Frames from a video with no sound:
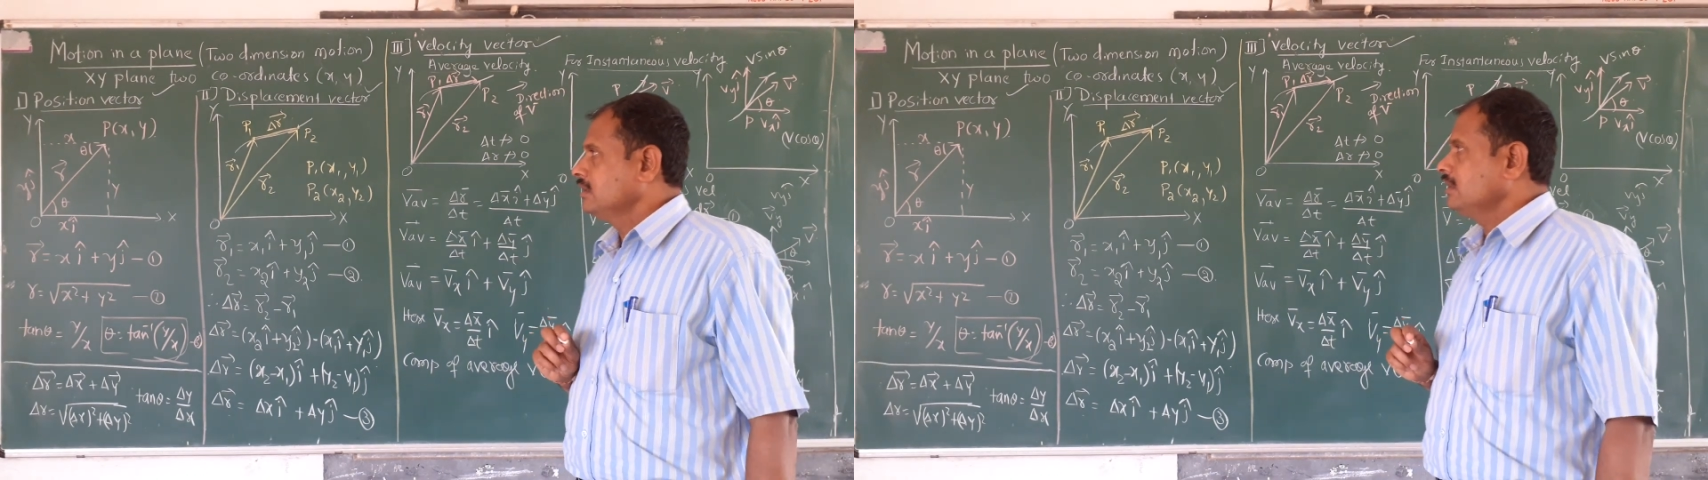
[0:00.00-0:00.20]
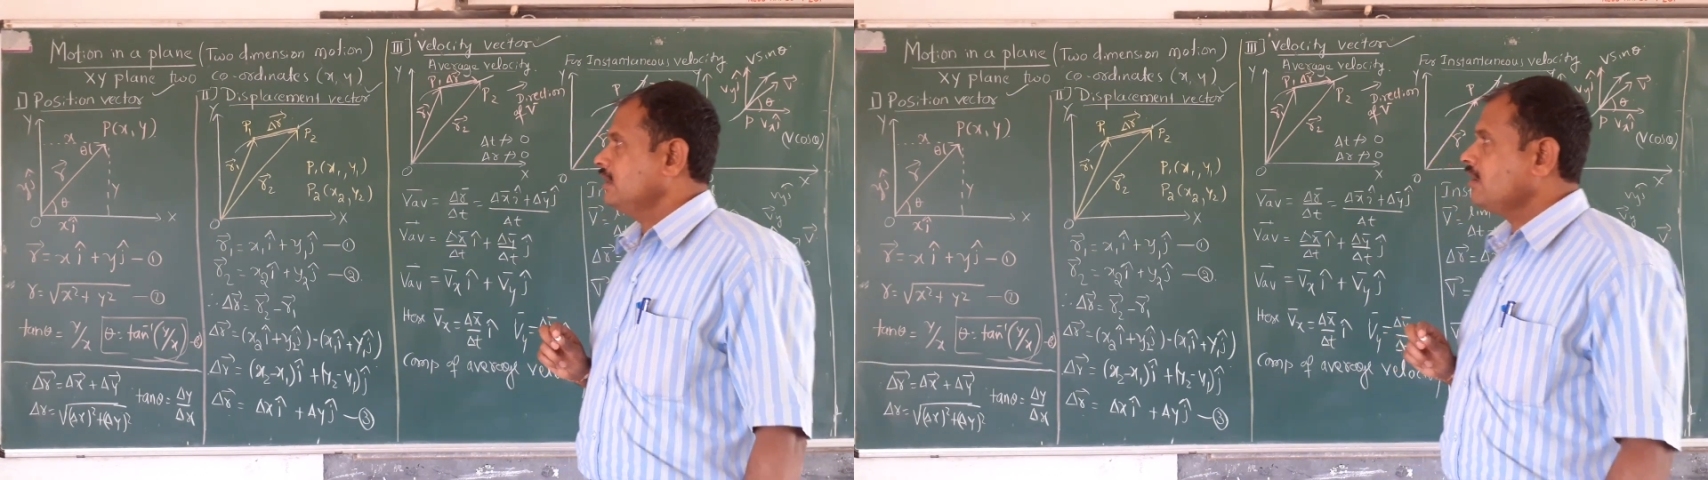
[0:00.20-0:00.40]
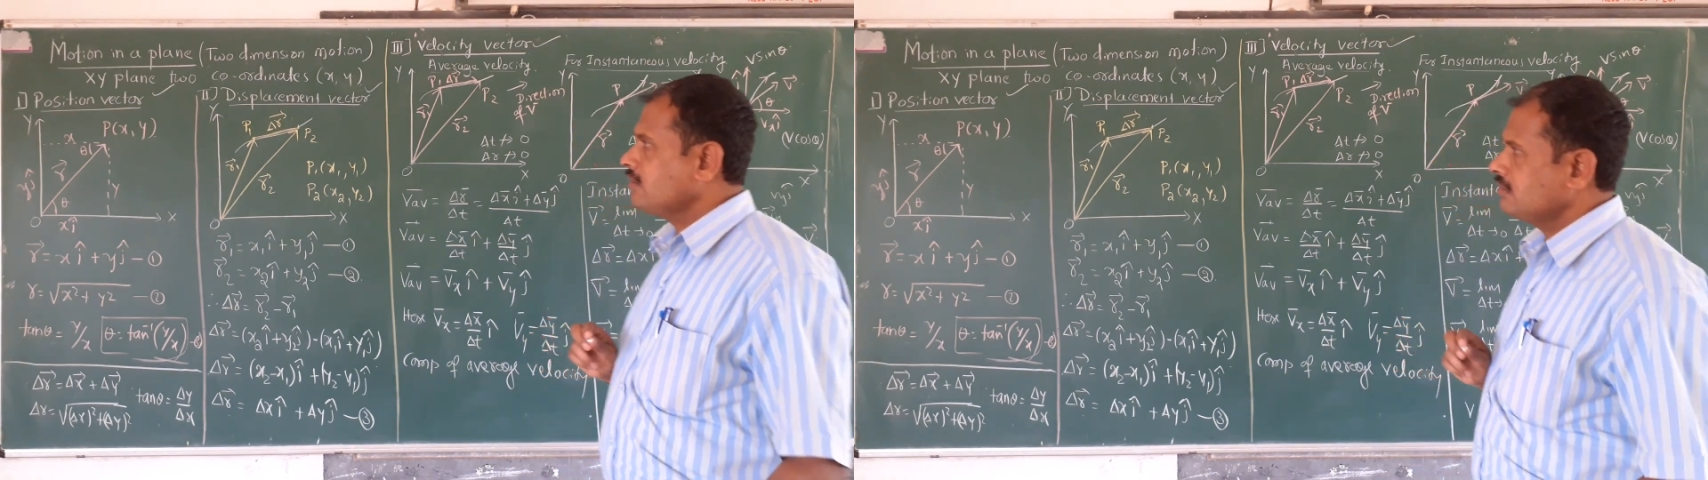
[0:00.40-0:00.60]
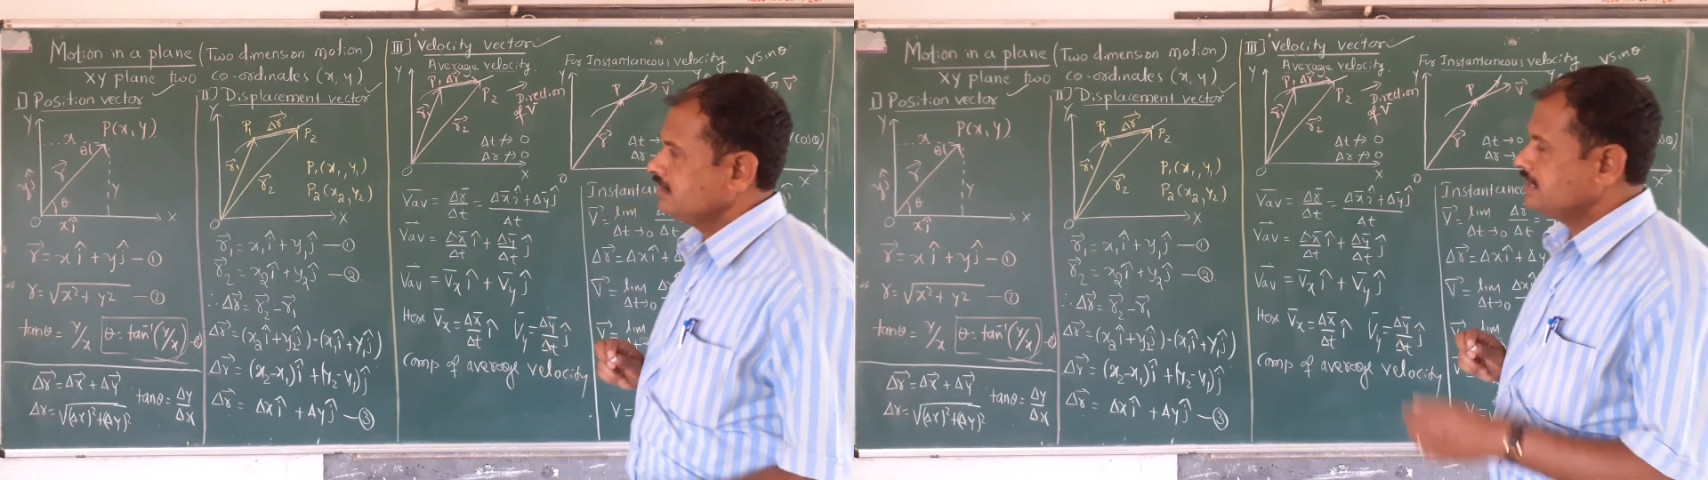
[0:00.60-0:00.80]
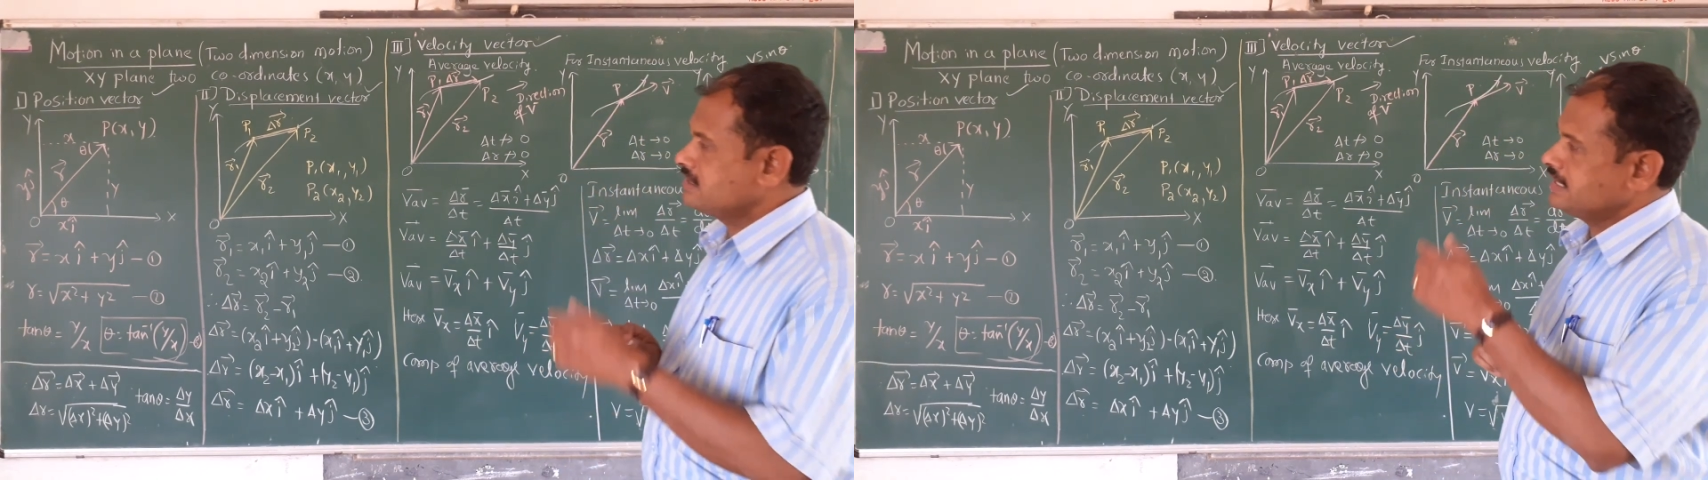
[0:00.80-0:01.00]

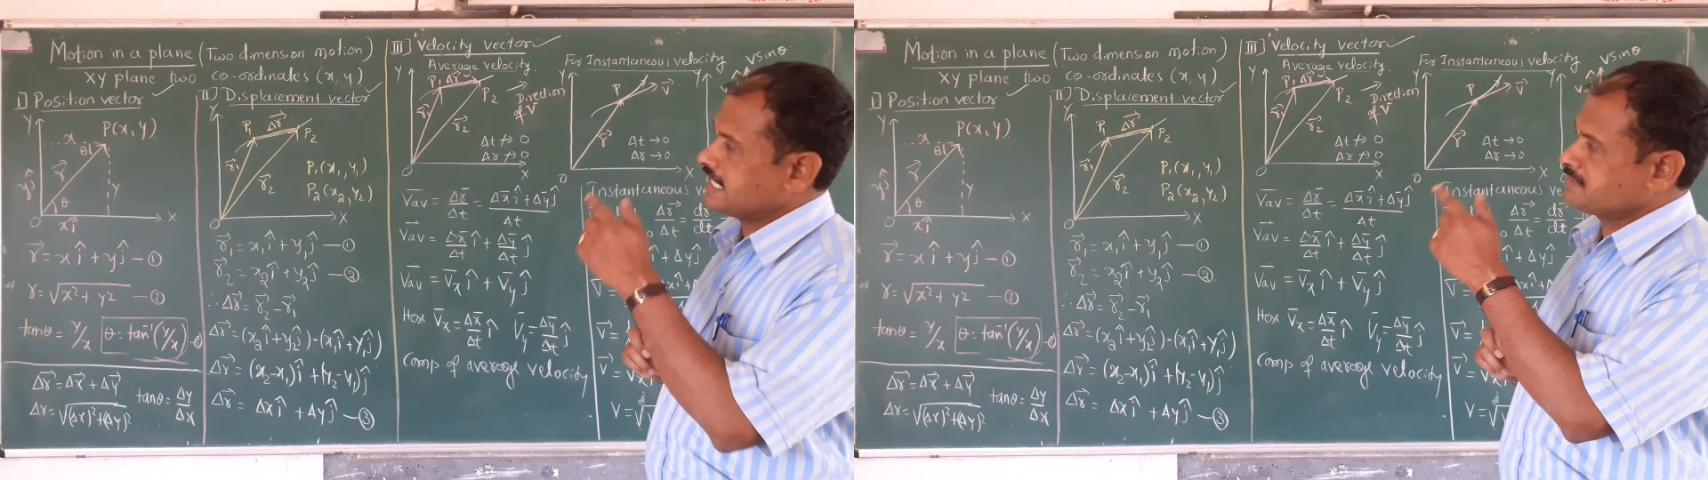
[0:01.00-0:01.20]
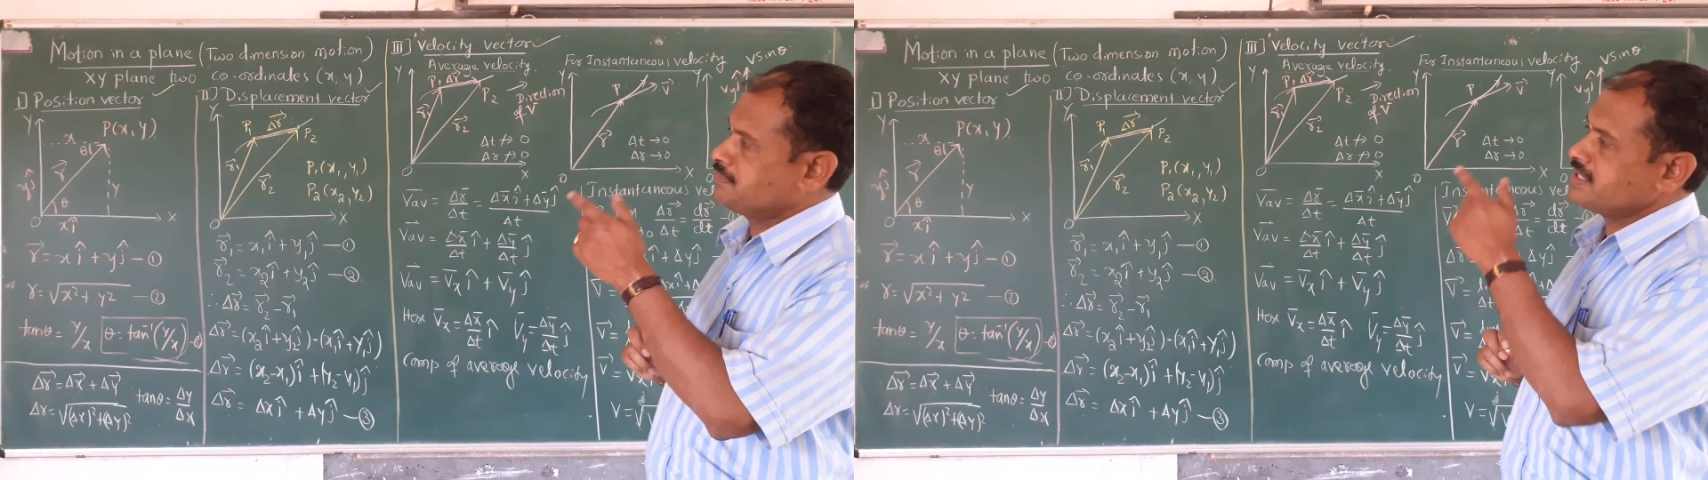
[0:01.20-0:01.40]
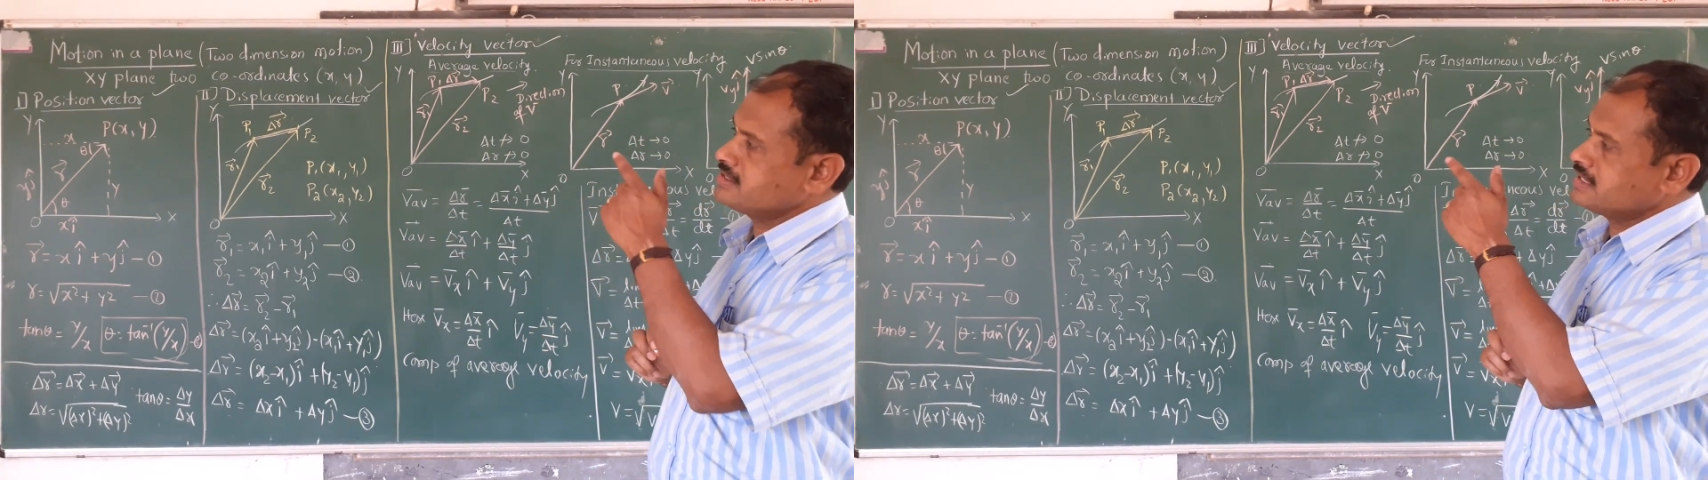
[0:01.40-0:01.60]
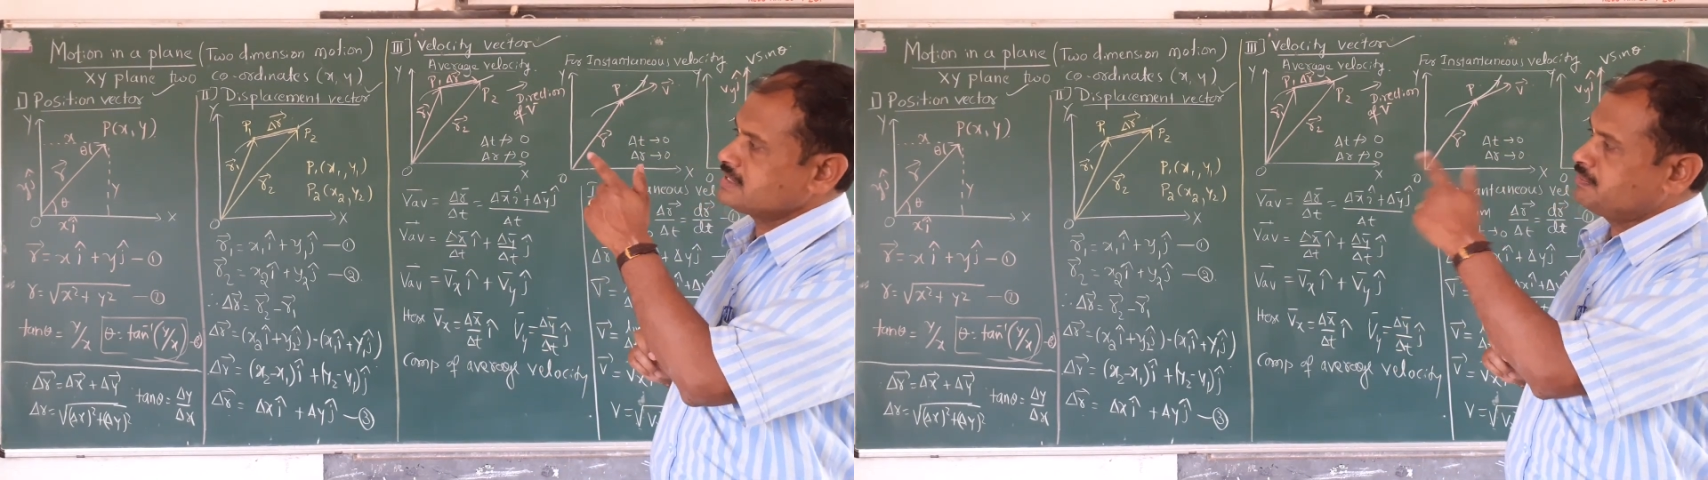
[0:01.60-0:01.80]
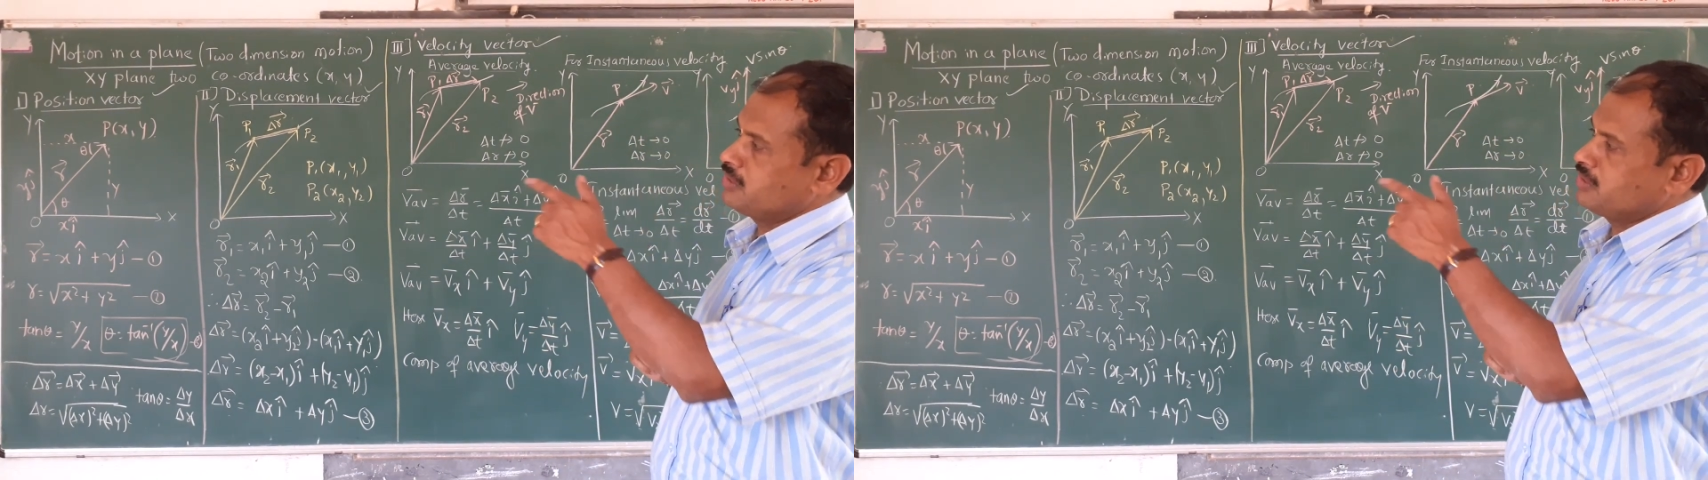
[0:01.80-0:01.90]
Now it expresses